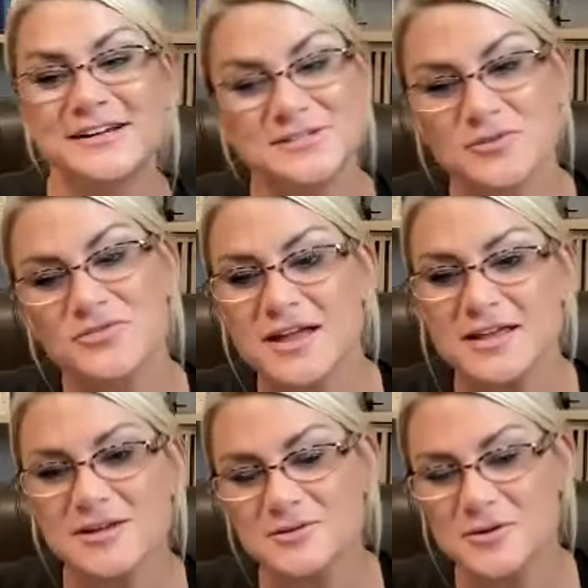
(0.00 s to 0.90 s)
So
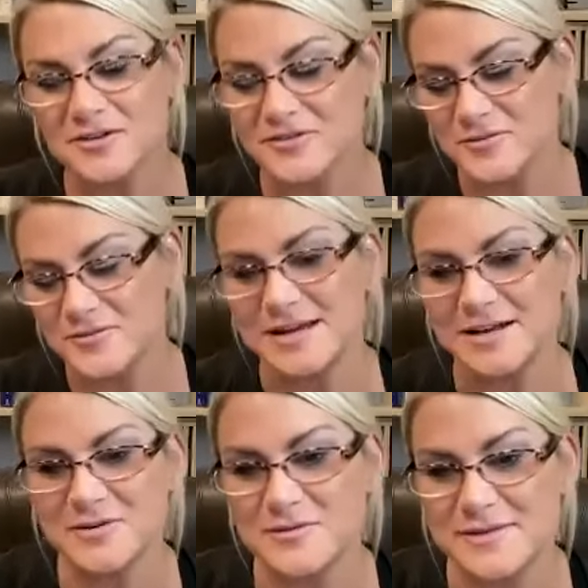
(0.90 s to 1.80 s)
thank you, Laura, for being
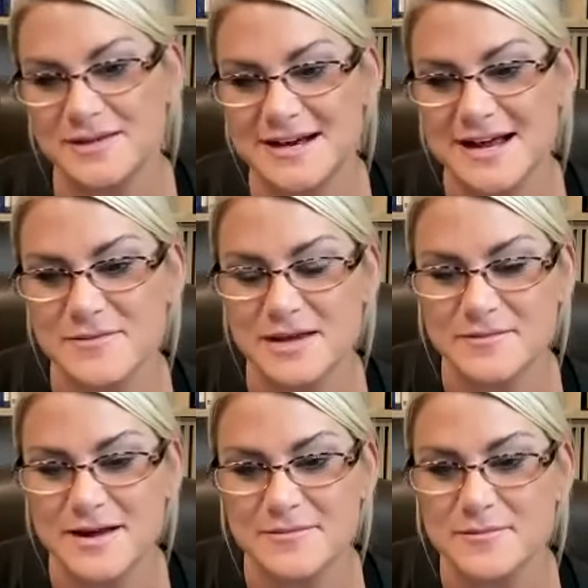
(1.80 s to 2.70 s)
here with me tonight, being
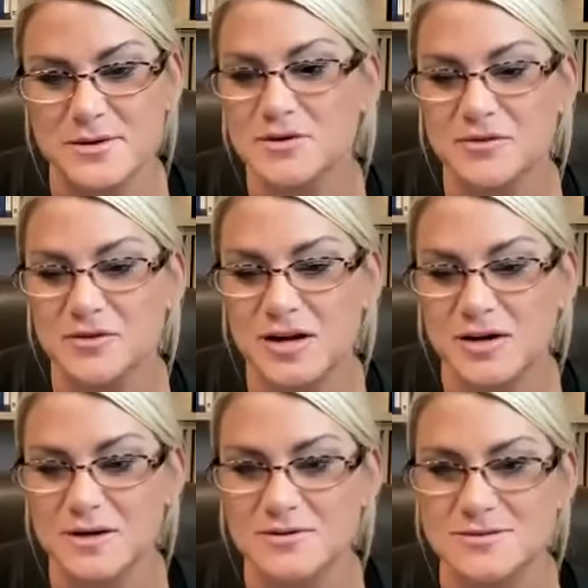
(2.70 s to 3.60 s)
my beautiful
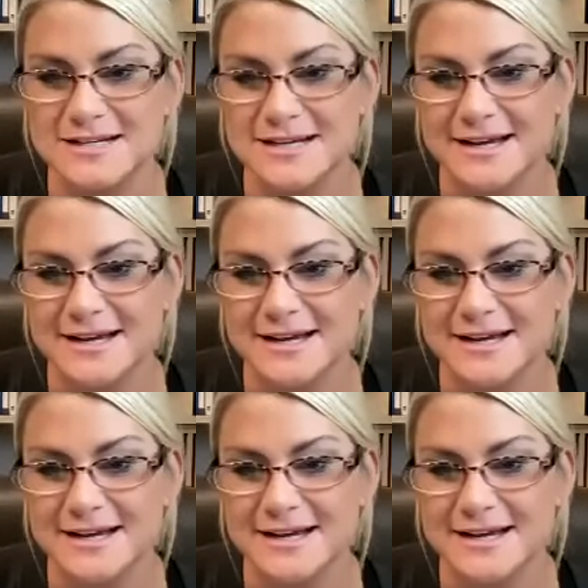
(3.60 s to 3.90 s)
co-host.